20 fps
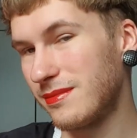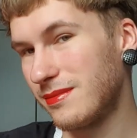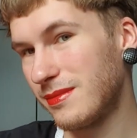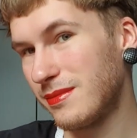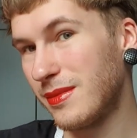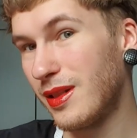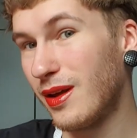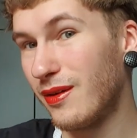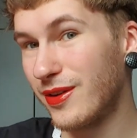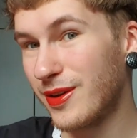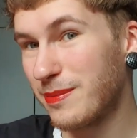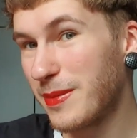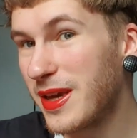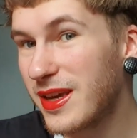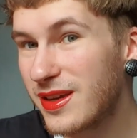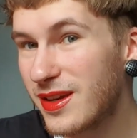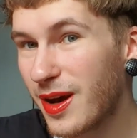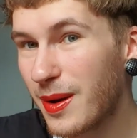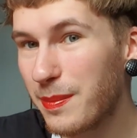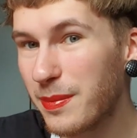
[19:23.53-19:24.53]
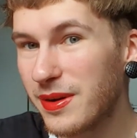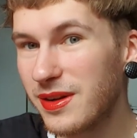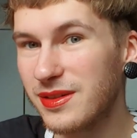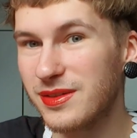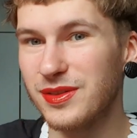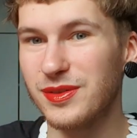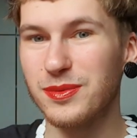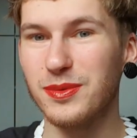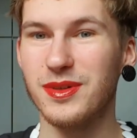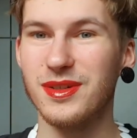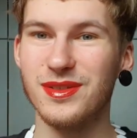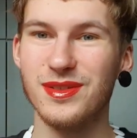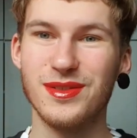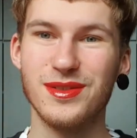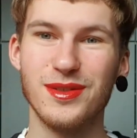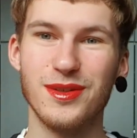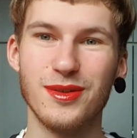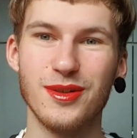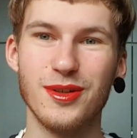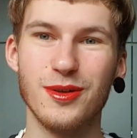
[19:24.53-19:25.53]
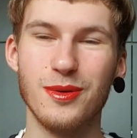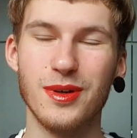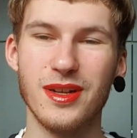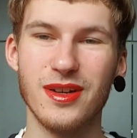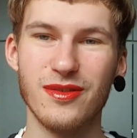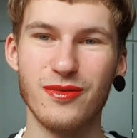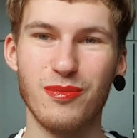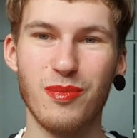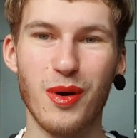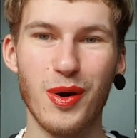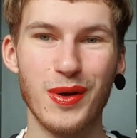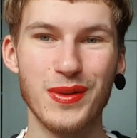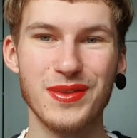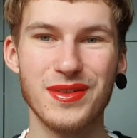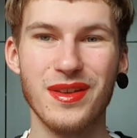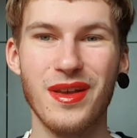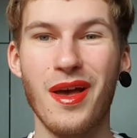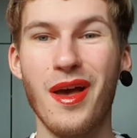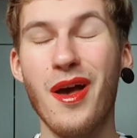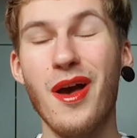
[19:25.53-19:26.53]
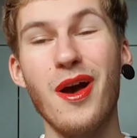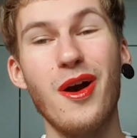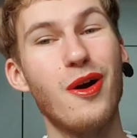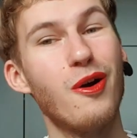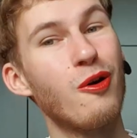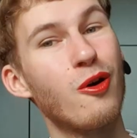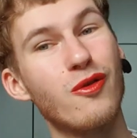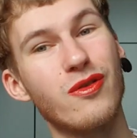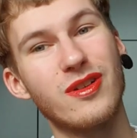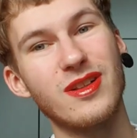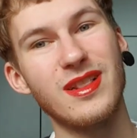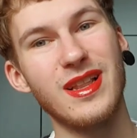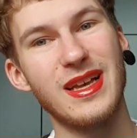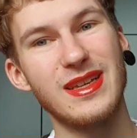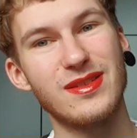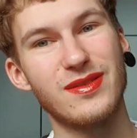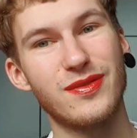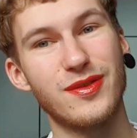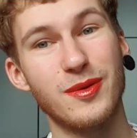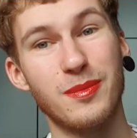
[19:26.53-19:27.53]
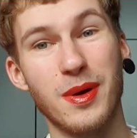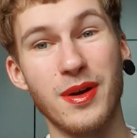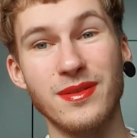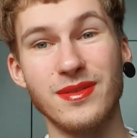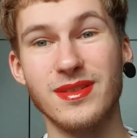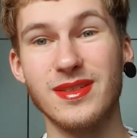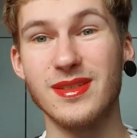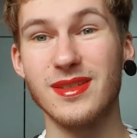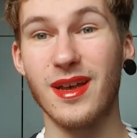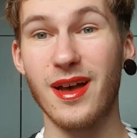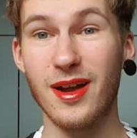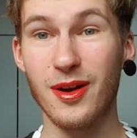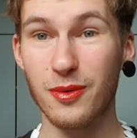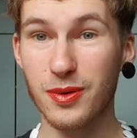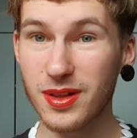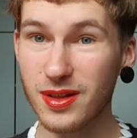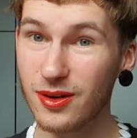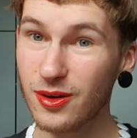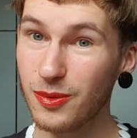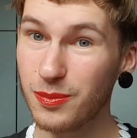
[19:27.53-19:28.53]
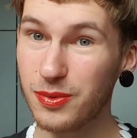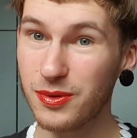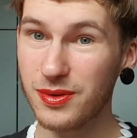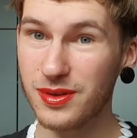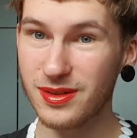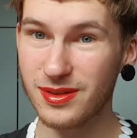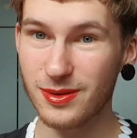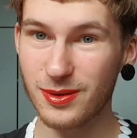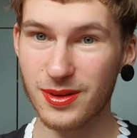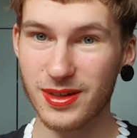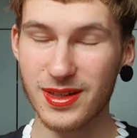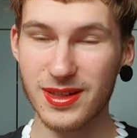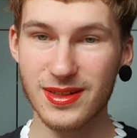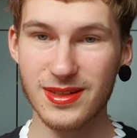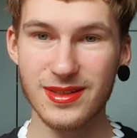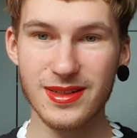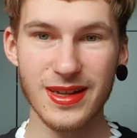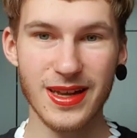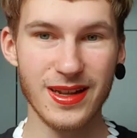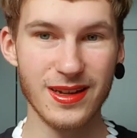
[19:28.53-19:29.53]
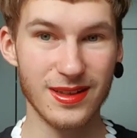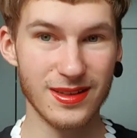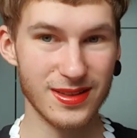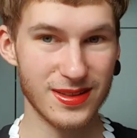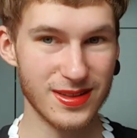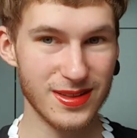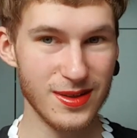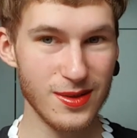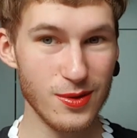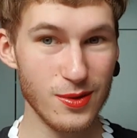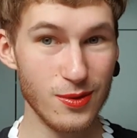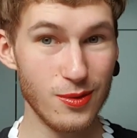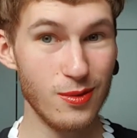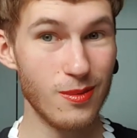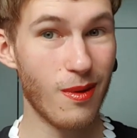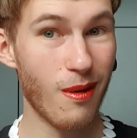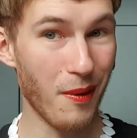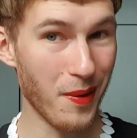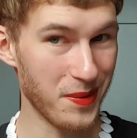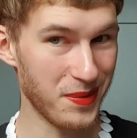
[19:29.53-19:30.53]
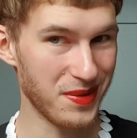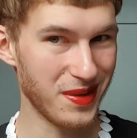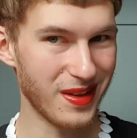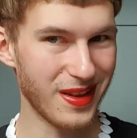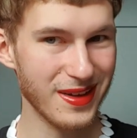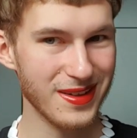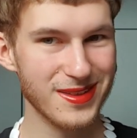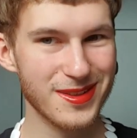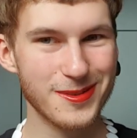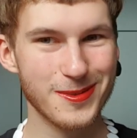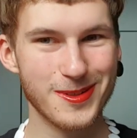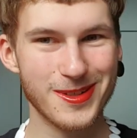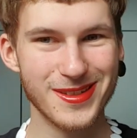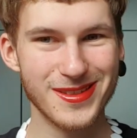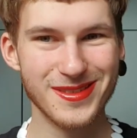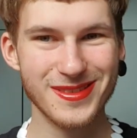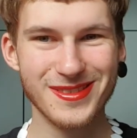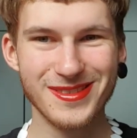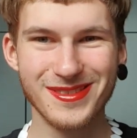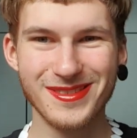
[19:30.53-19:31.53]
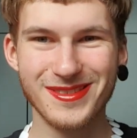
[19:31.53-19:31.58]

loving makeup and I just wanted to show you what I've bought over the last few months. I really hope you enjoyed it, and I'll see you on the next one.